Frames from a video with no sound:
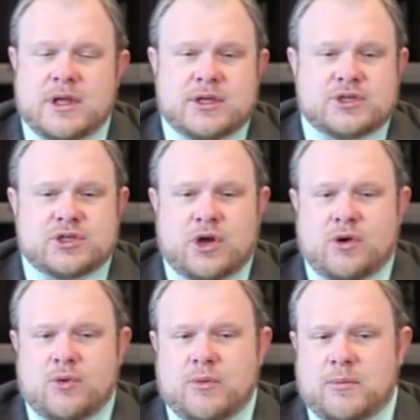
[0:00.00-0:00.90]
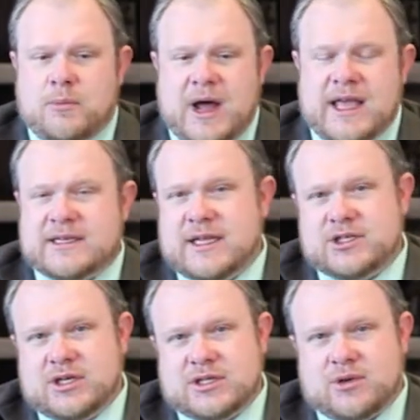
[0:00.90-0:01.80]
So my
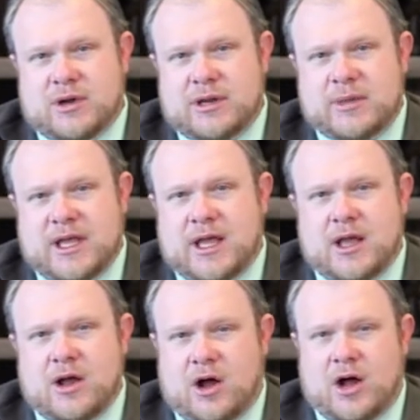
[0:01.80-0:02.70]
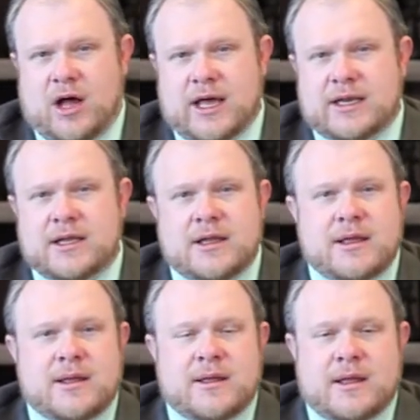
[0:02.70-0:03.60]
attention is going to be on
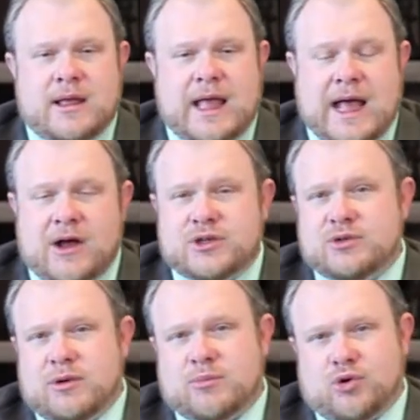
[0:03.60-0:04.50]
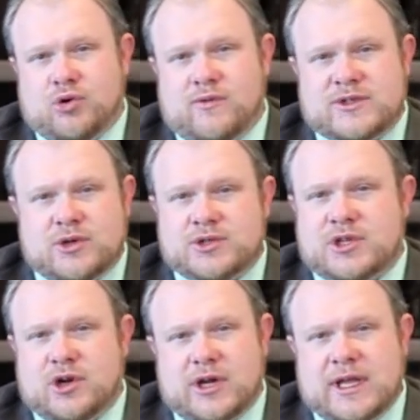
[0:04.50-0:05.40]
how to improve a Social
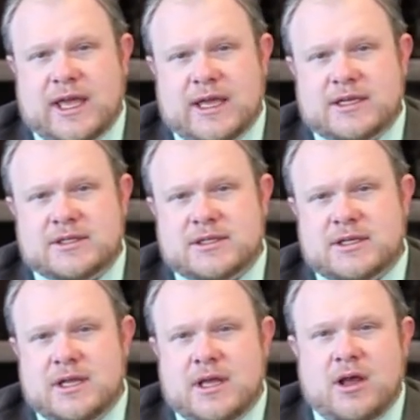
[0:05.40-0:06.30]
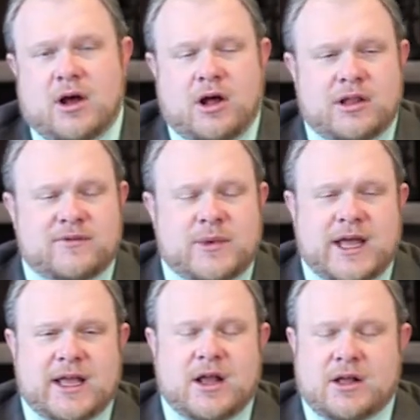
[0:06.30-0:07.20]
Security case. All of
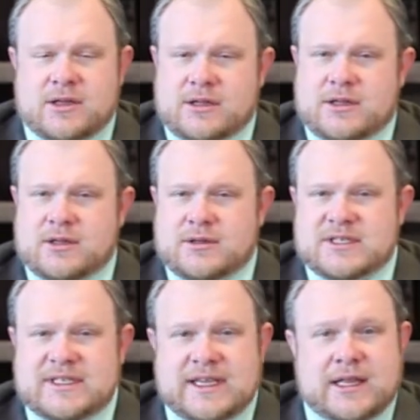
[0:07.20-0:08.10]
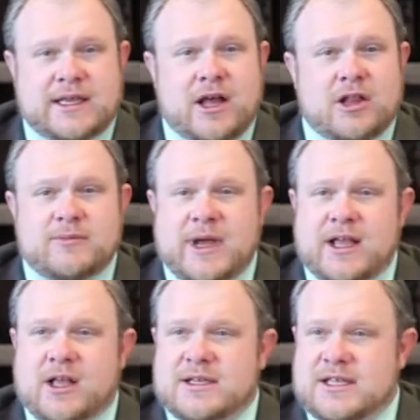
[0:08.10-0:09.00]
my CLE, all of
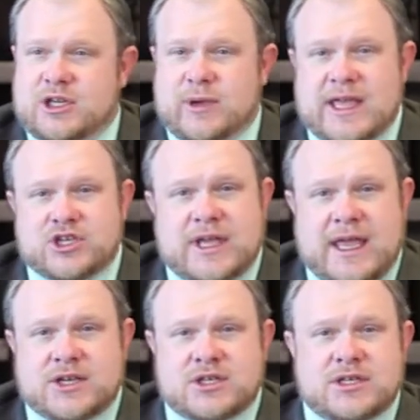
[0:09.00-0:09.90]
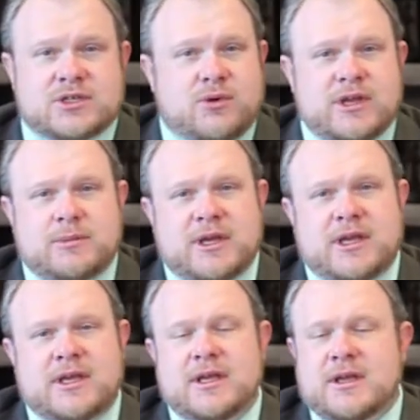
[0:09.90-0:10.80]
my continuing education is going to
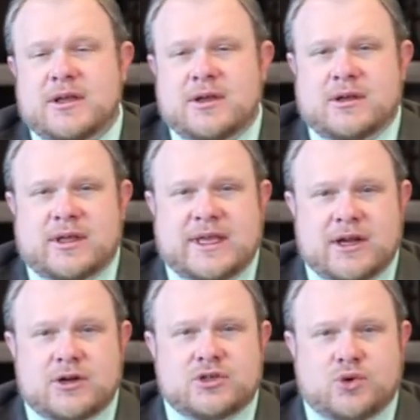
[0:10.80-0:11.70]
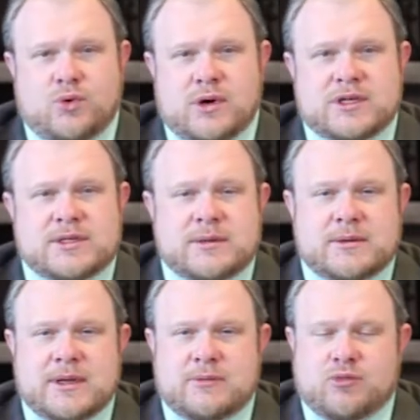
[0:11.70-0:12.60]
be geared towards
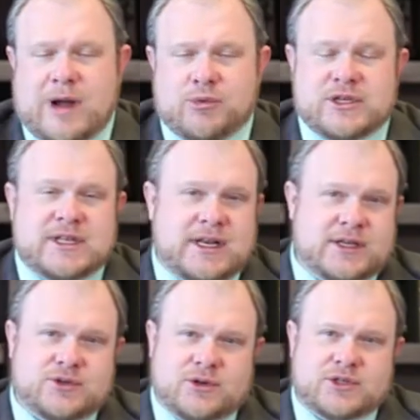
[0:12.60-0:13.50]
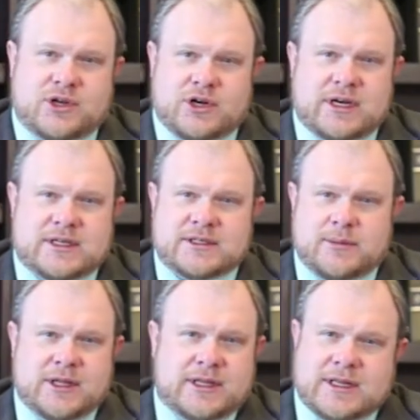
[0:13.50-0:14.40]
representing Social Security
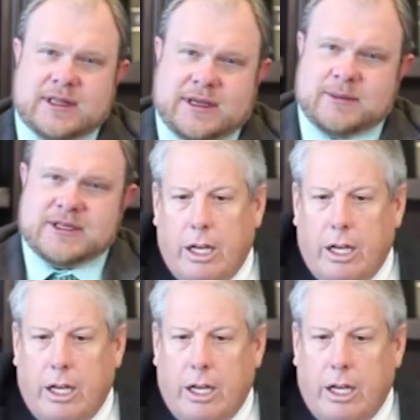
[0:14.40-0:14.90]
disability claimants.